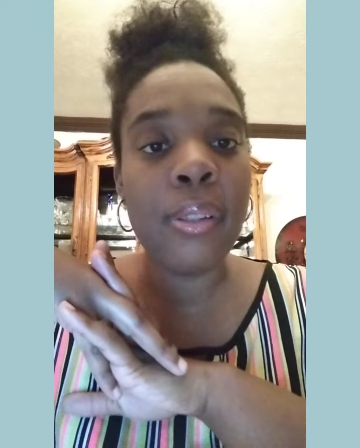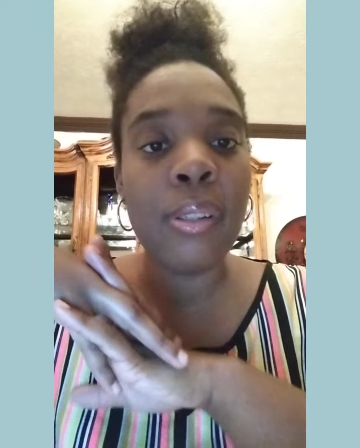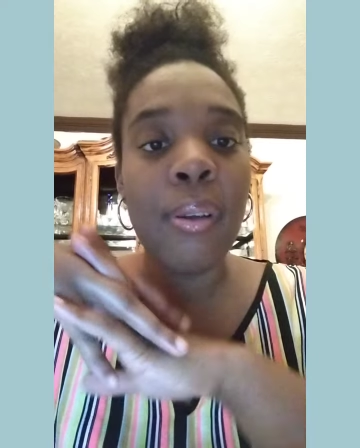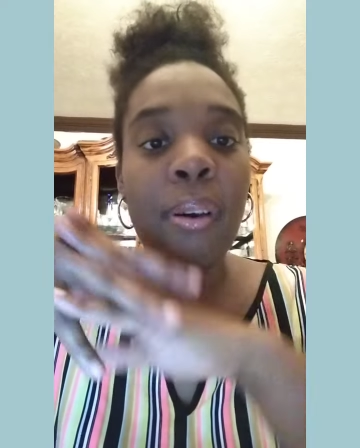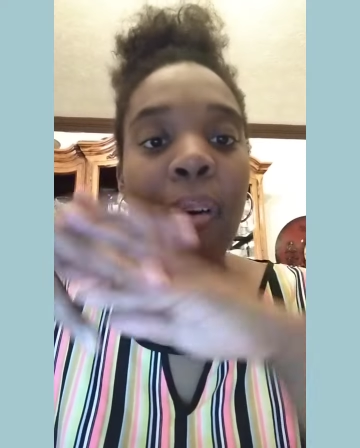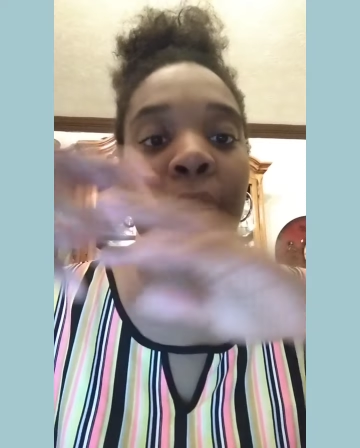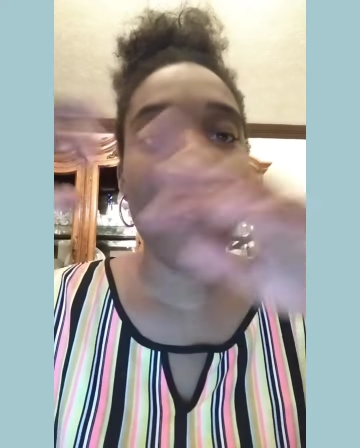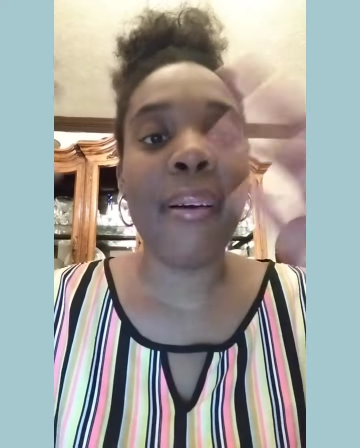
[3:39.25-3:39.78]

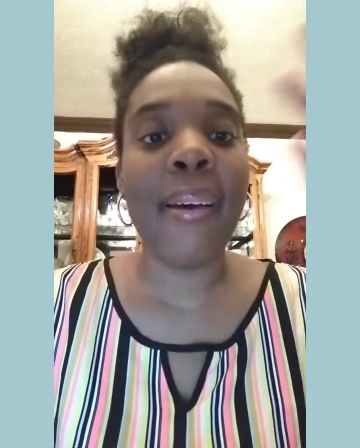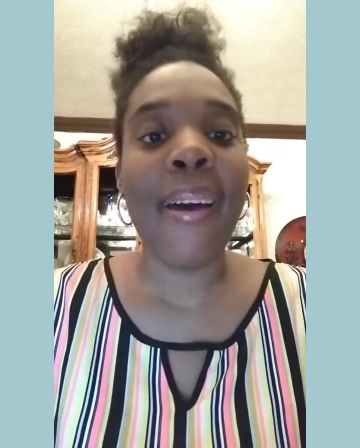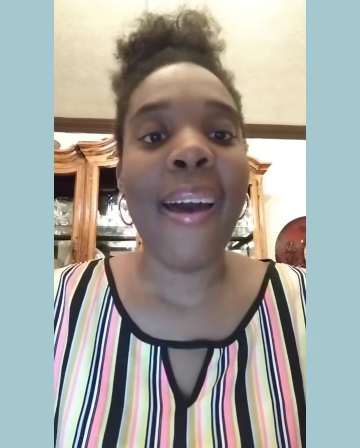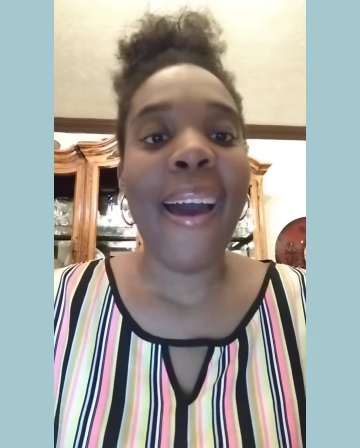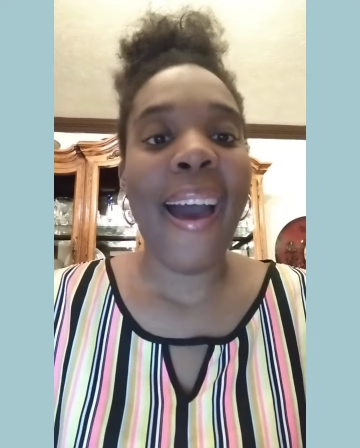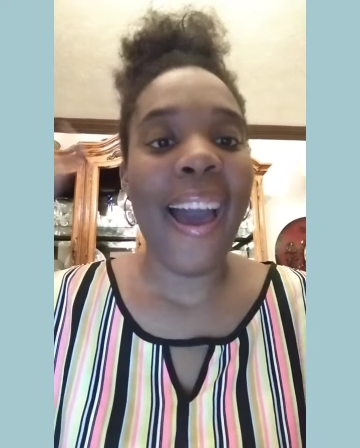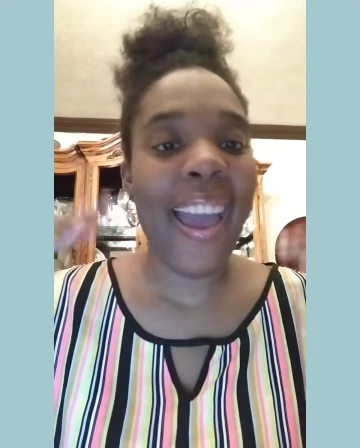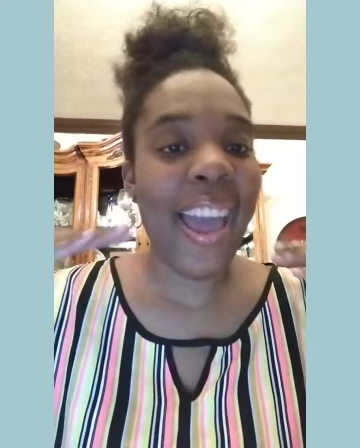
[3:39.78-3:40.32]
So
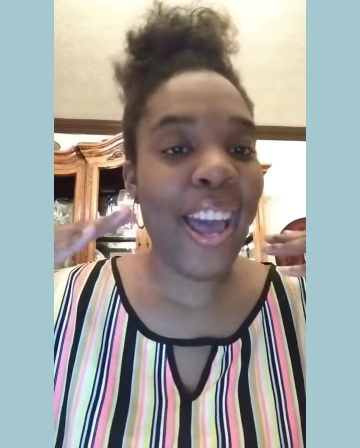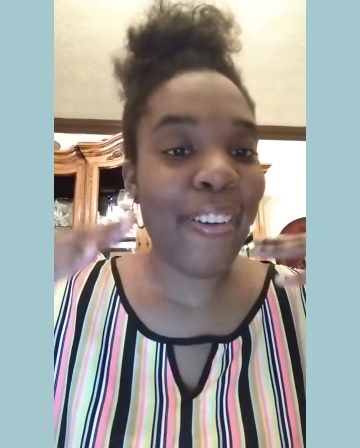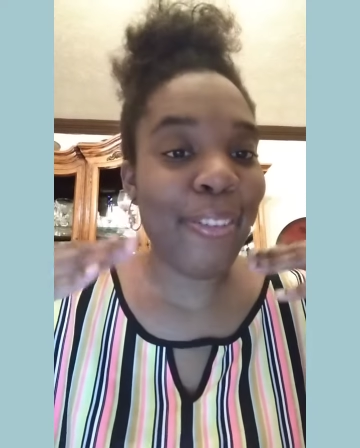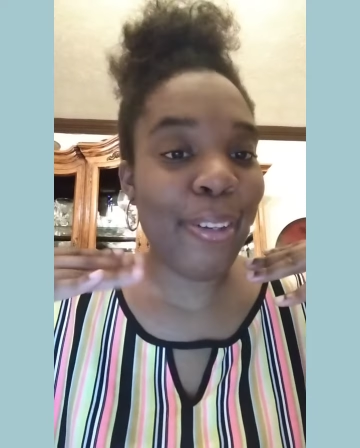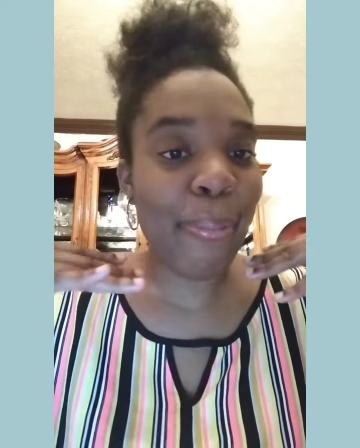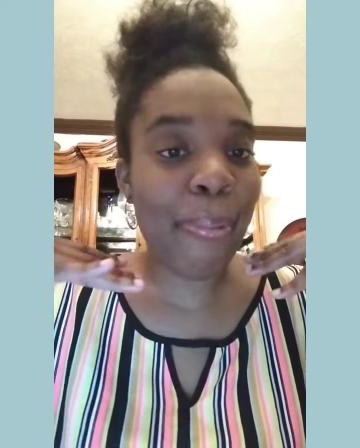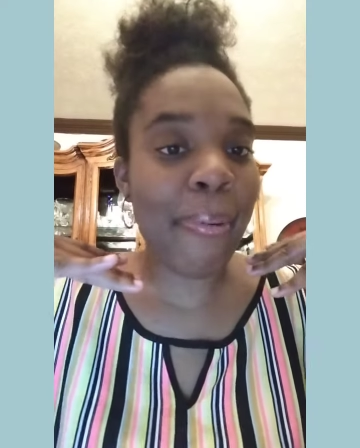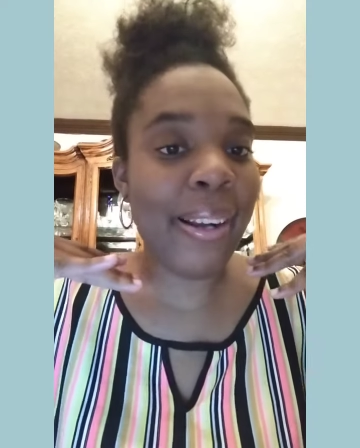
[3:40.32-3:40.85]
I
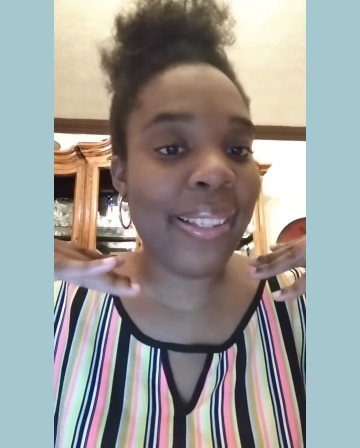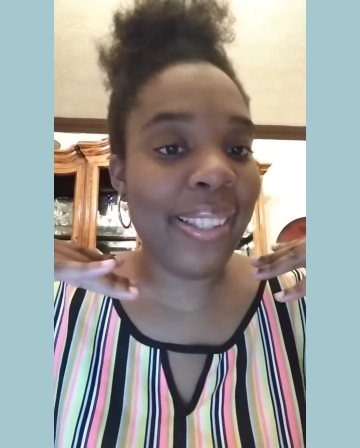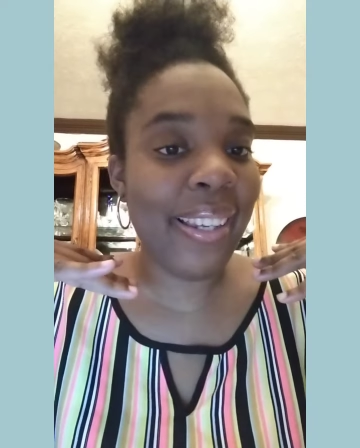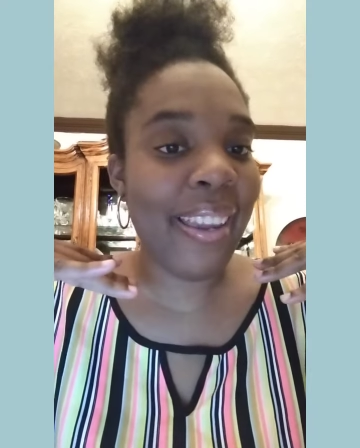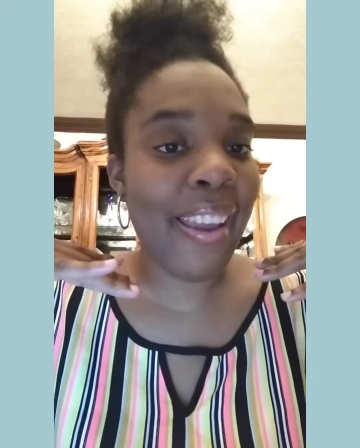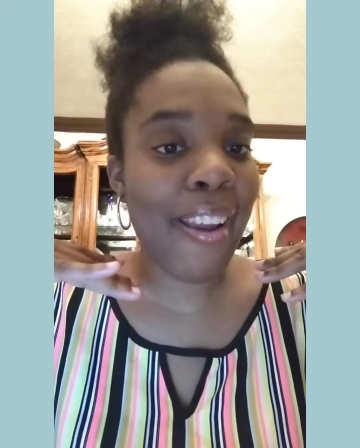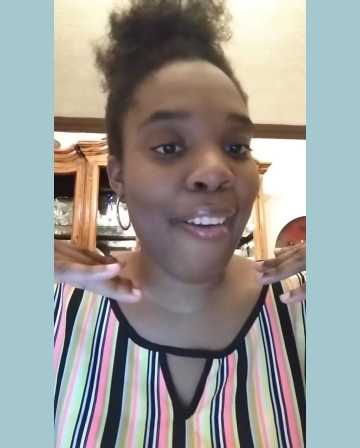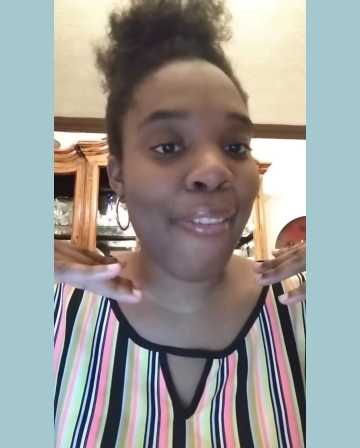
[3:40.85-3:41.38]
have low
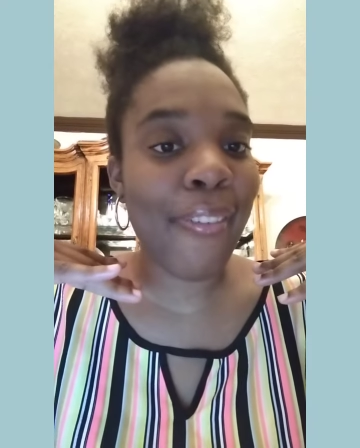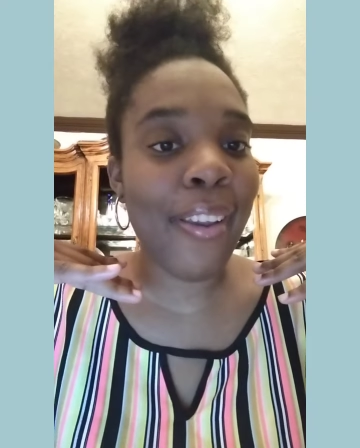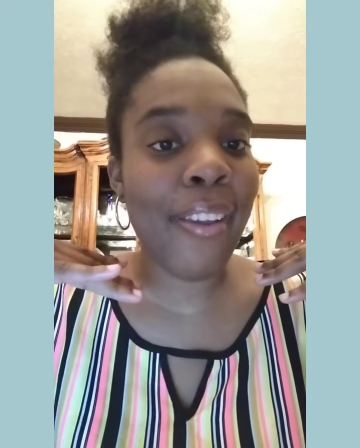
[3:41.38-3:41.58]
porosity hair,